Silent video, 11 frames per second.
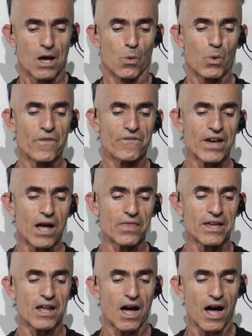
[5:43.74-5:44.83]
We found
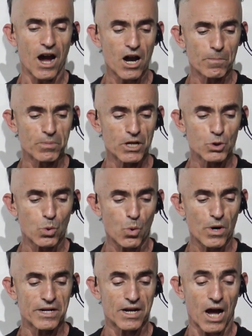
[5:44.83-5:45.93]
that higher blood
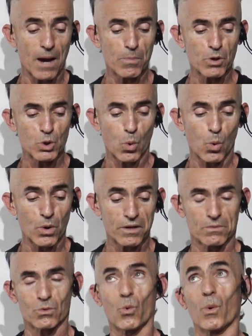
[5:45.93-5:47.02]
taurine and
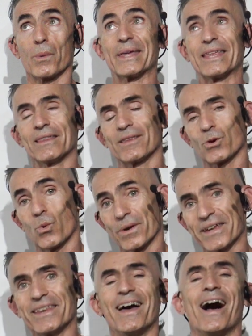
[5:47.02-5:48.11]
hypotaurine, taurine,
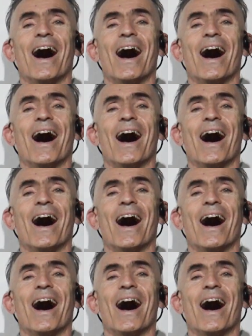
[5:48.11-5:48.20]
taurine,